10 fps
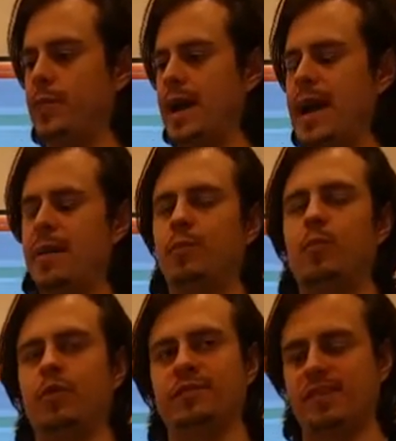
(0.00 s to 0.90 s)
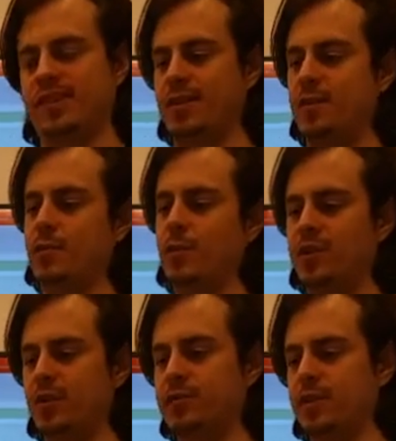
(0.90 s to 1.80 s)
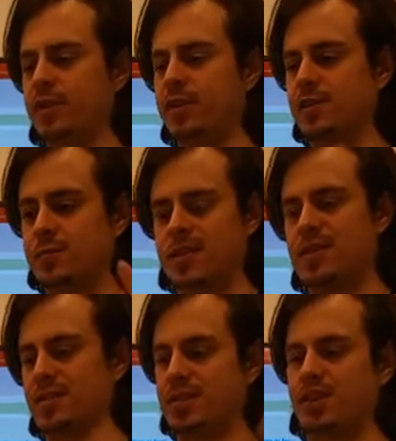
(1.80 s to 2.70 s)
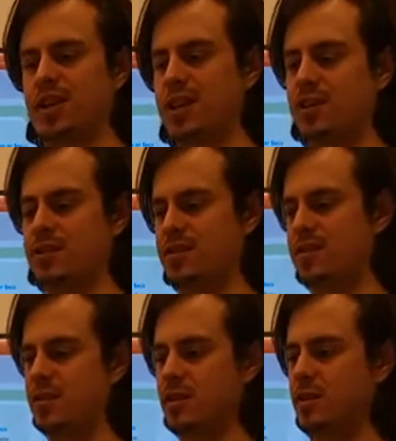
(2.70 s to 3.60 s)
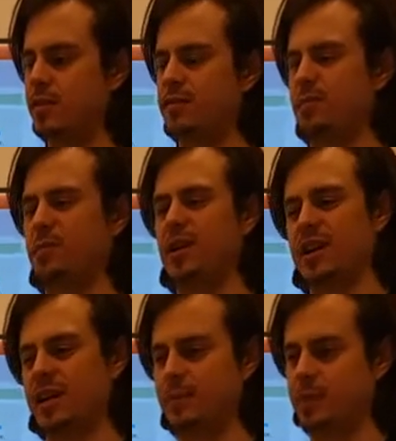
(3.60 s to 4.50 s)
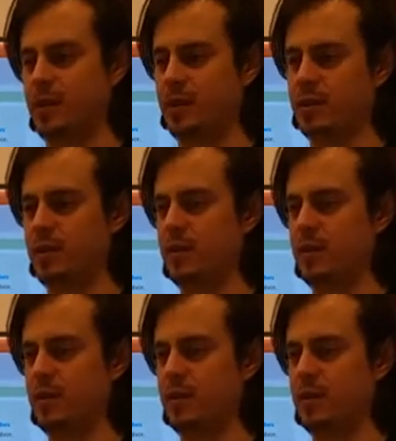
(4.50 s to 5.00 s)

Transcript: had more of a ceremonial function. It was still exchanged for money, but